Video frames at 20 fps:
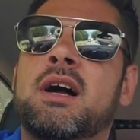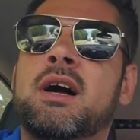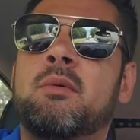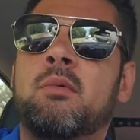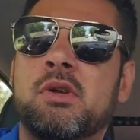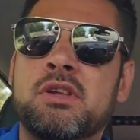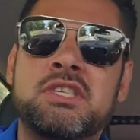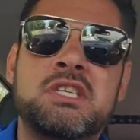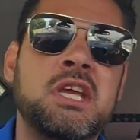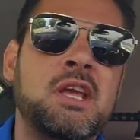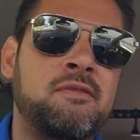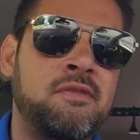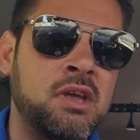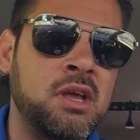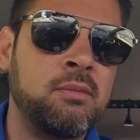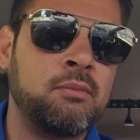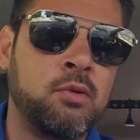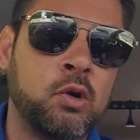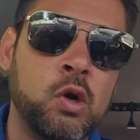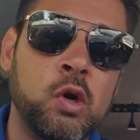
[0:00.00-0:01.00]
We'll see if he
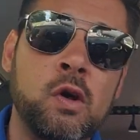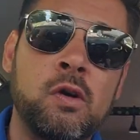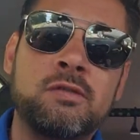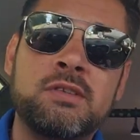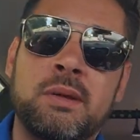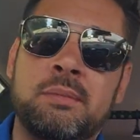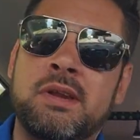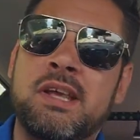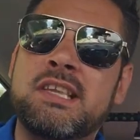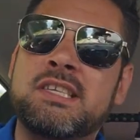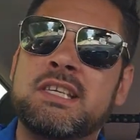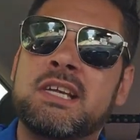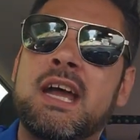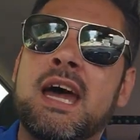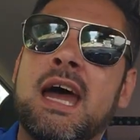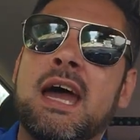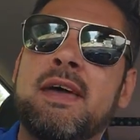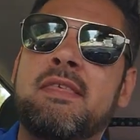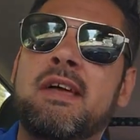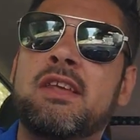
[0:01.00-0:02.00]
improves. I mean, he's a
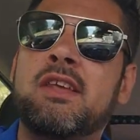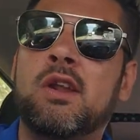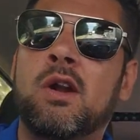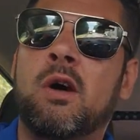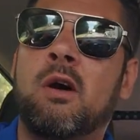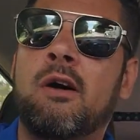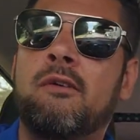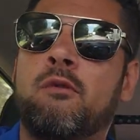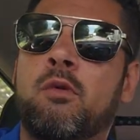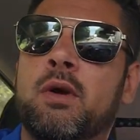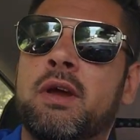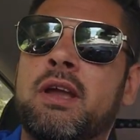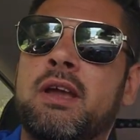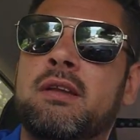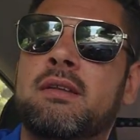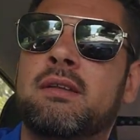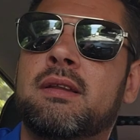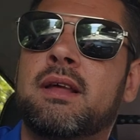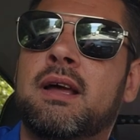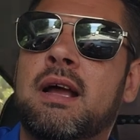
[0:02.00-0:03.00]
guy that, if we're
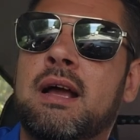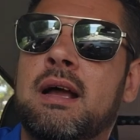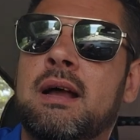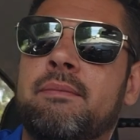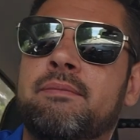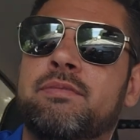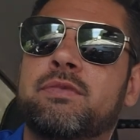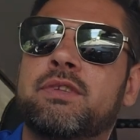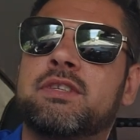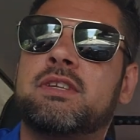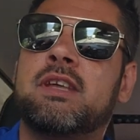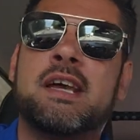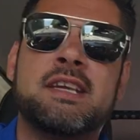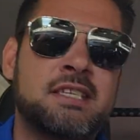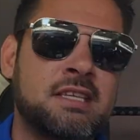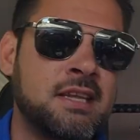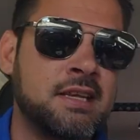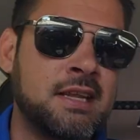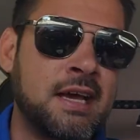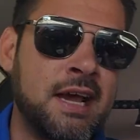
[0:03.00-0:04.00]
getting
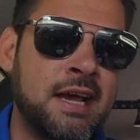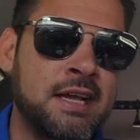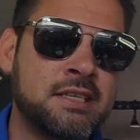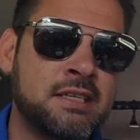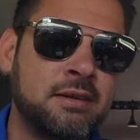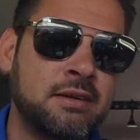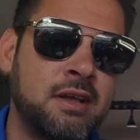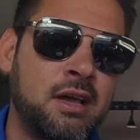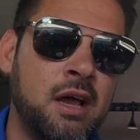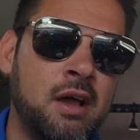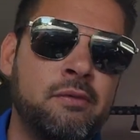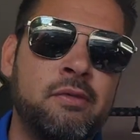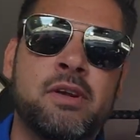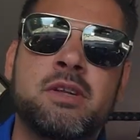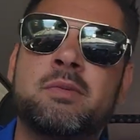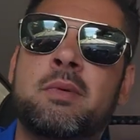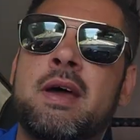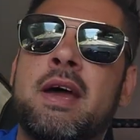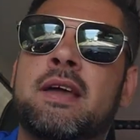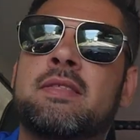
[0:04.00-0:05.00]
sliced and diced in
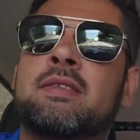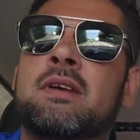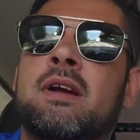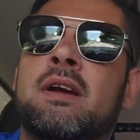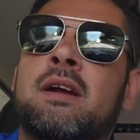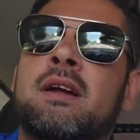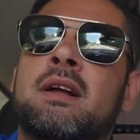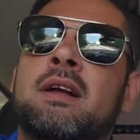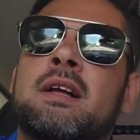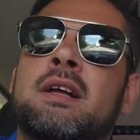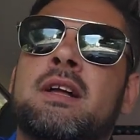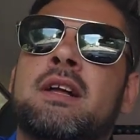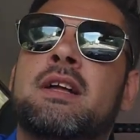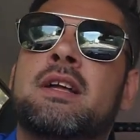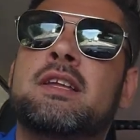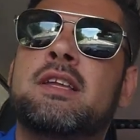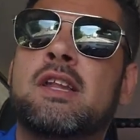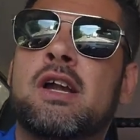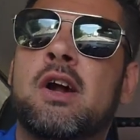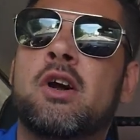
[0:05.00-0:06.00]
coverage back there,
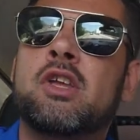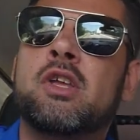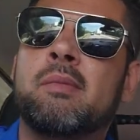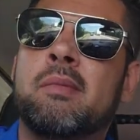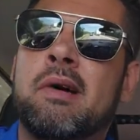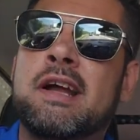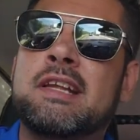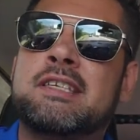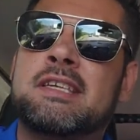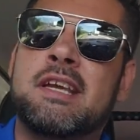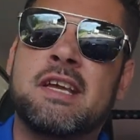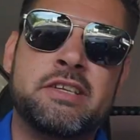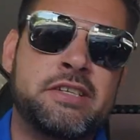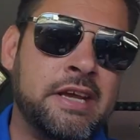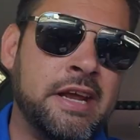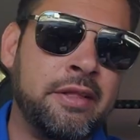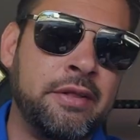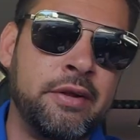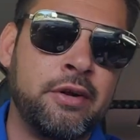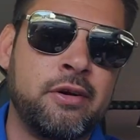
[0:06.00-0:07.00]
you might see a
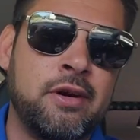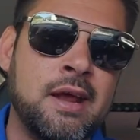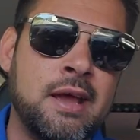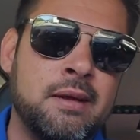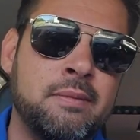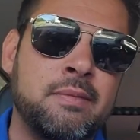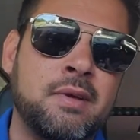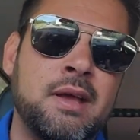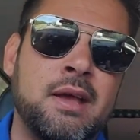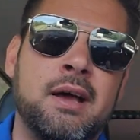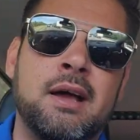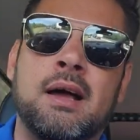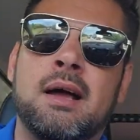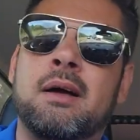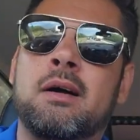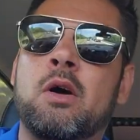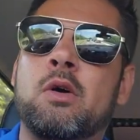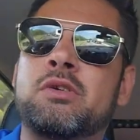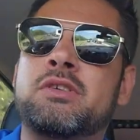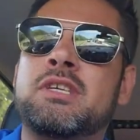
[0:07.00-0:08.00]
Jalen Graham,
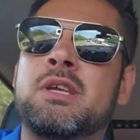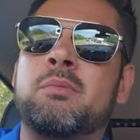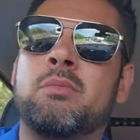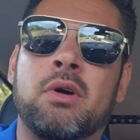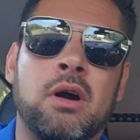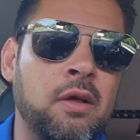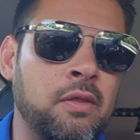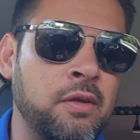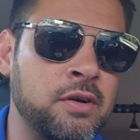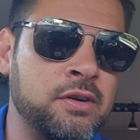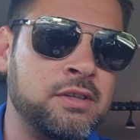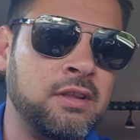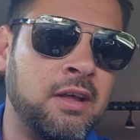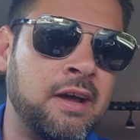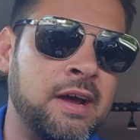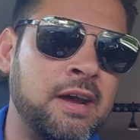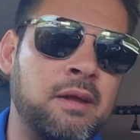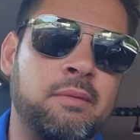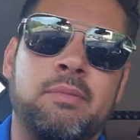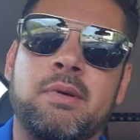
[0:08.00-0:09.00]
O.C. Brothers
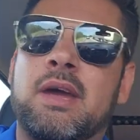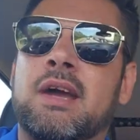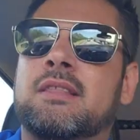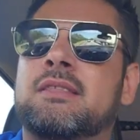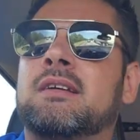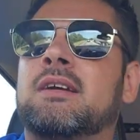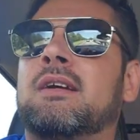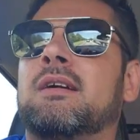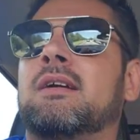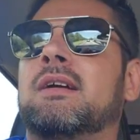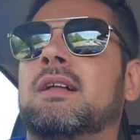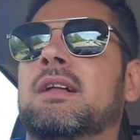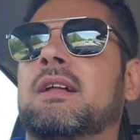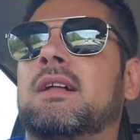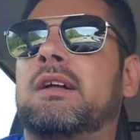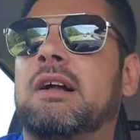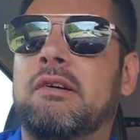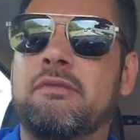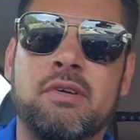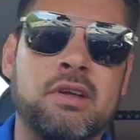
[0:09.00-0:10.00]
lineup back there
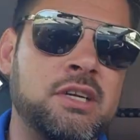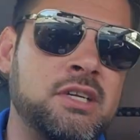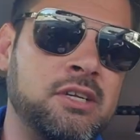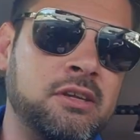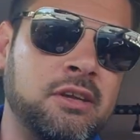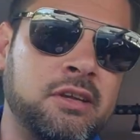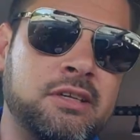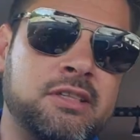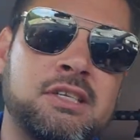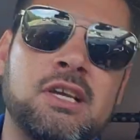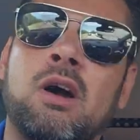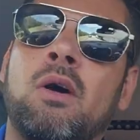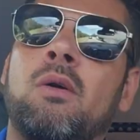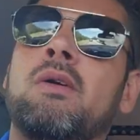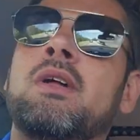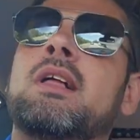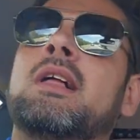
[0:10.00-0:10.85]
eventually. So,